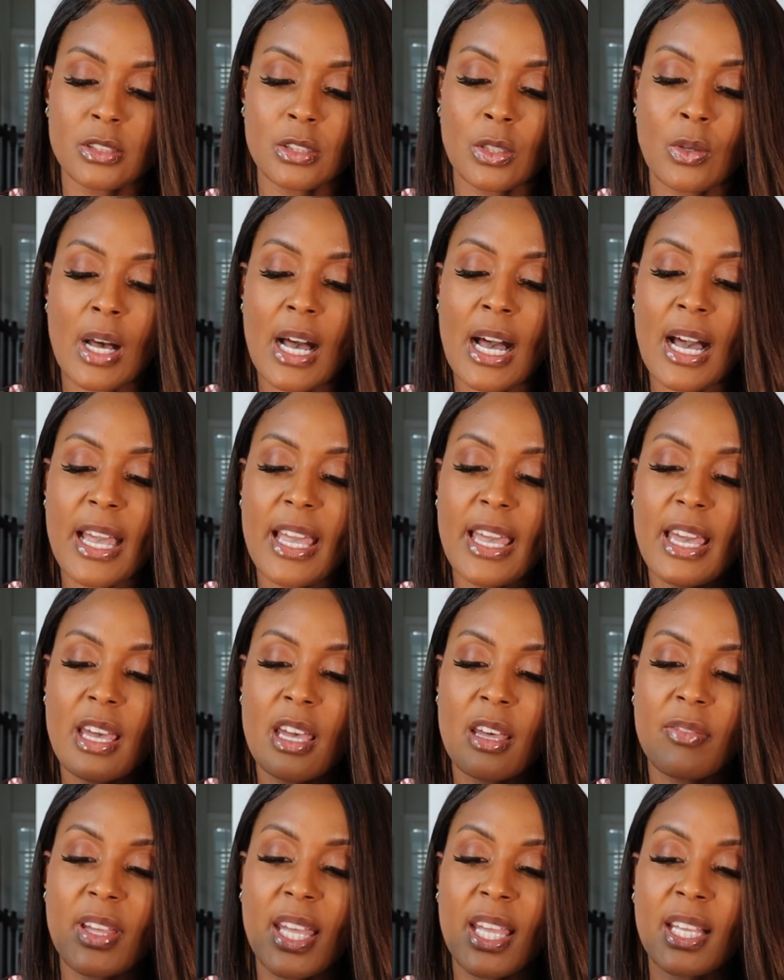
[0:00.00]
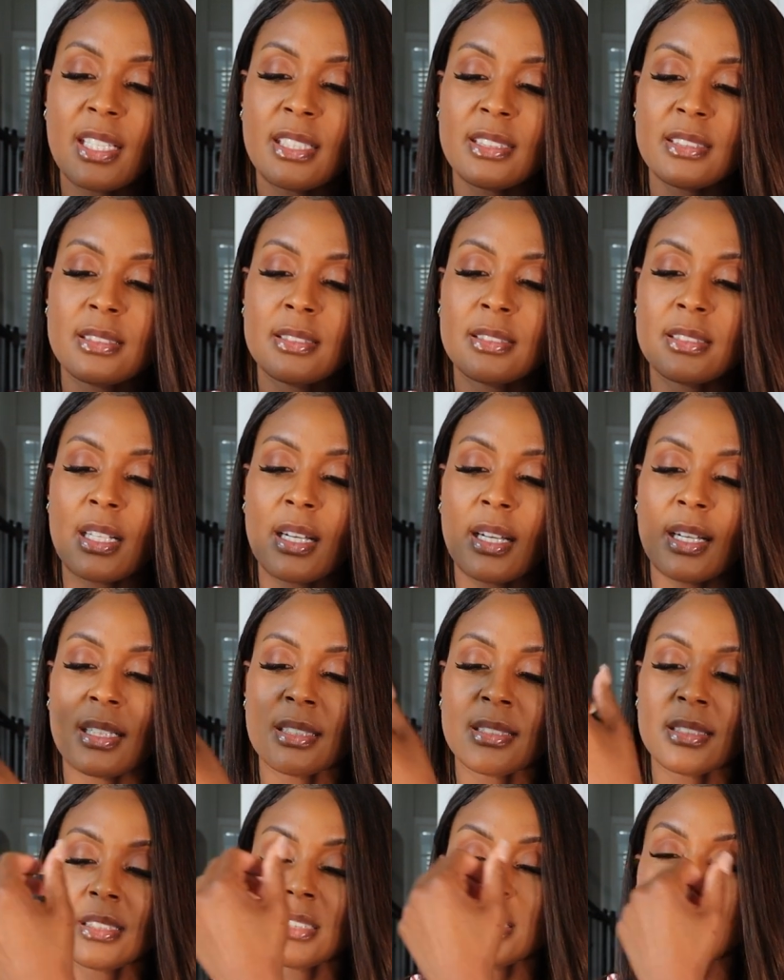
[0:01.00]
So I have a
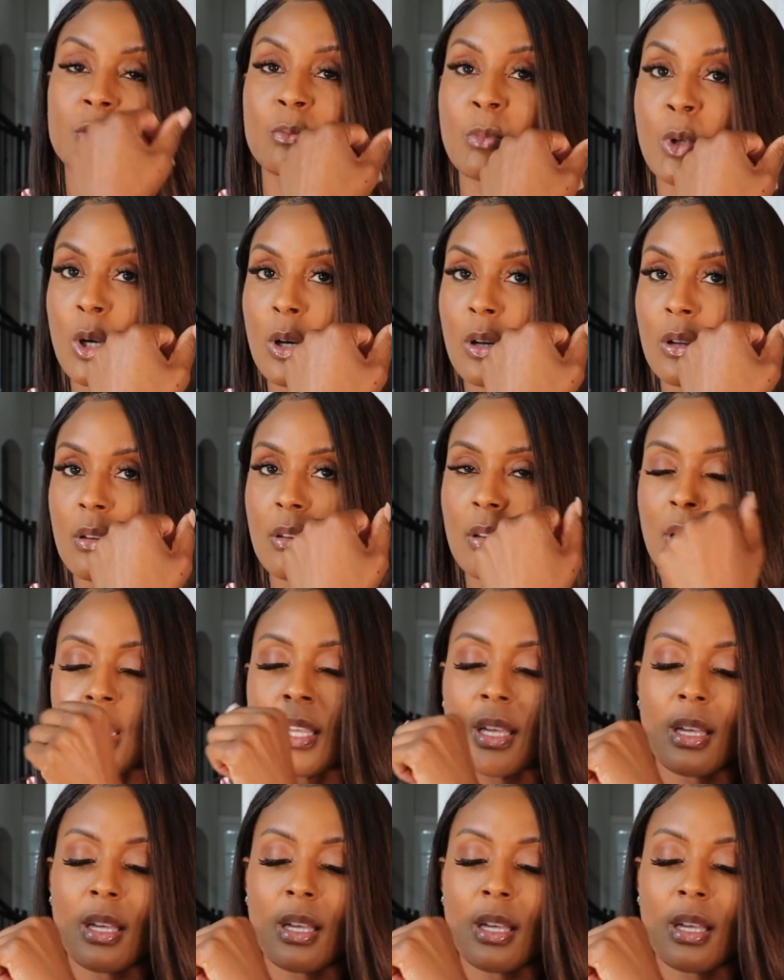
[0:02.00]
size small.